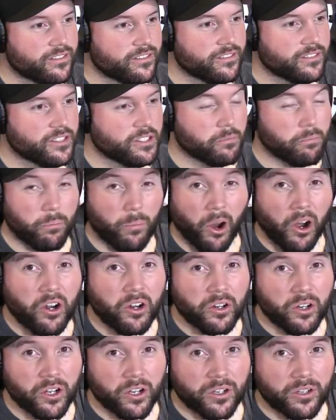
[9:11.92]

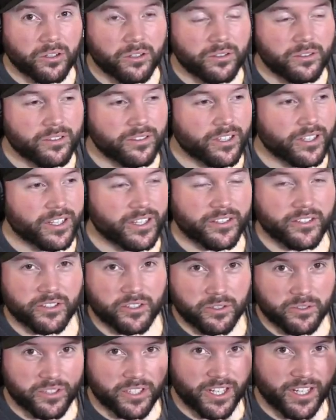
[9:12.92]
tomorrow, as
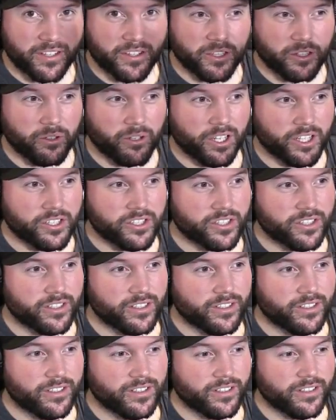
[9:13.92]
you say in the
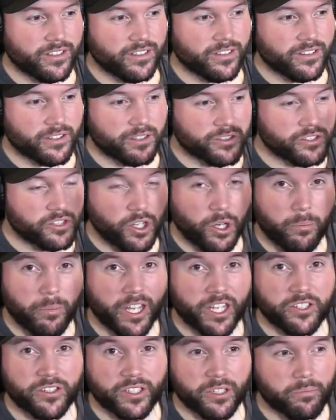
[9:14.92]
question, there's no
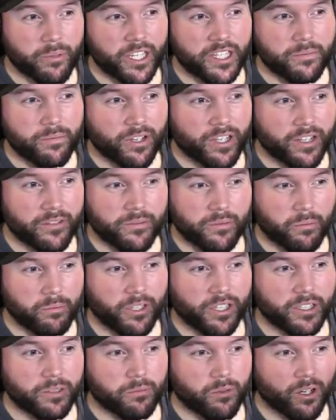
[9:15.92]
Major League Baseball games being
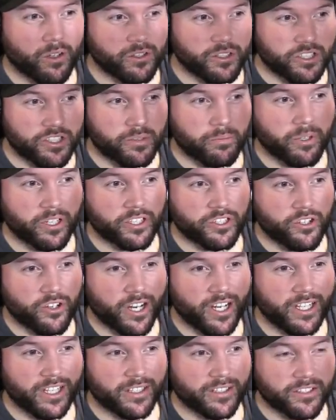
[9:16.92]
played tomorrow. There's just spring
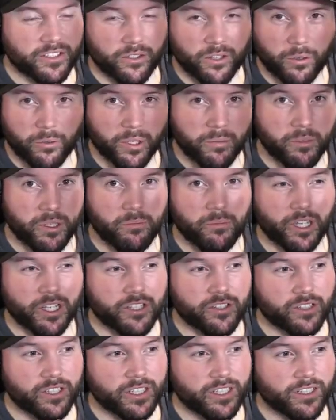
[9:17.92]
training. So I want to be a
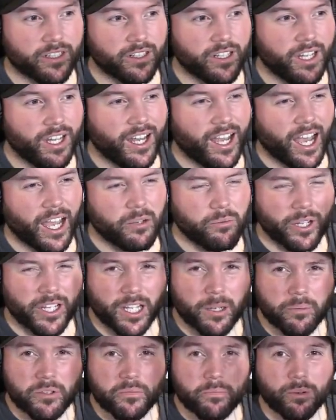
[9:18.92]
major leaguer. I'd wake
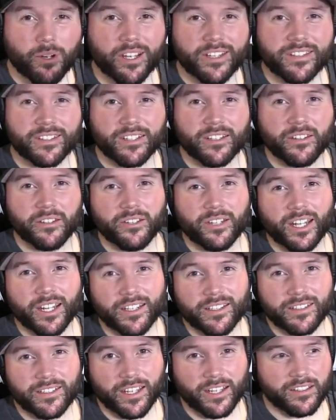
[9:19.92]
up as president of the
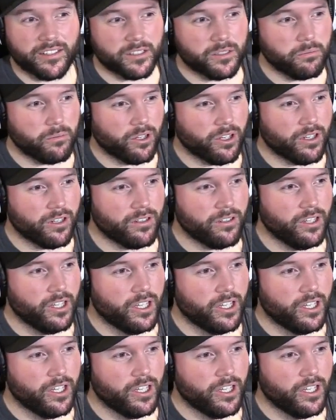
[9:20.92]
United States tomorrow